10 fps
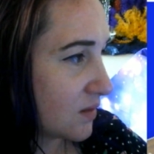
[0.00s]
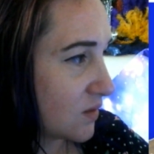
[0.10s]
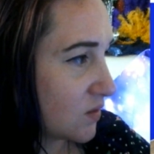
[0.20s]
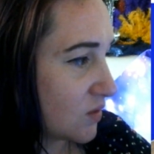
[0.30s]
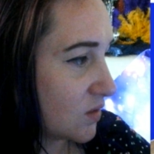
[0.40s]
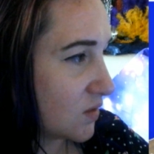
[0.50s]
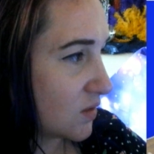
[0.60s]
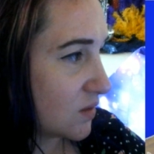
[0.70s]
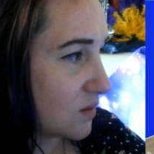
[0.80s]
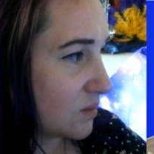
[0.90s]
Let's
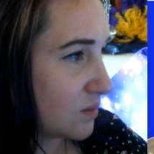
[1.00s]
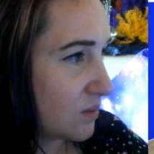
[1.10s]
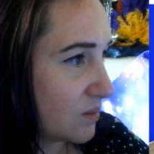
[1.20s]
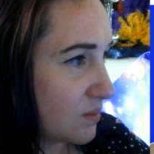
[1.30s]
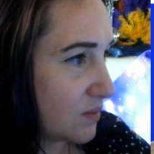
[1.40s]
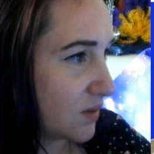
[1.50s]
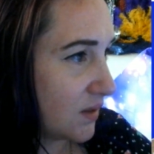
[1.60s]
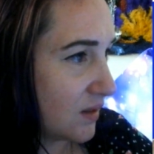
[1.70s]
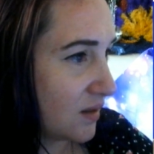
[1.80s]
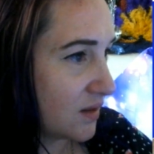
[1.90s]
just
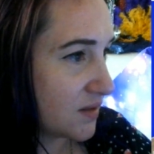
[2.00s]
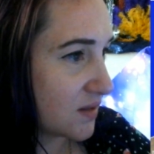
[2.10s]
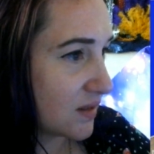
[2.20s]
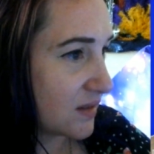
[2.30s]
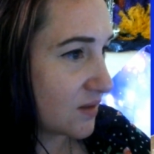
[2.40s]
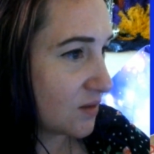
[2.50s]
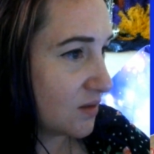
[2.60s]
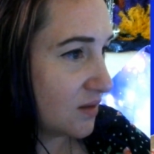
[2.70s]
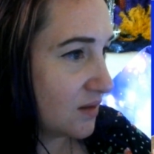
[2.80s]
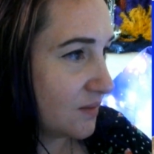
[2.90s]
plaster that
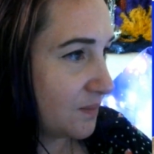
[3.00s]
on.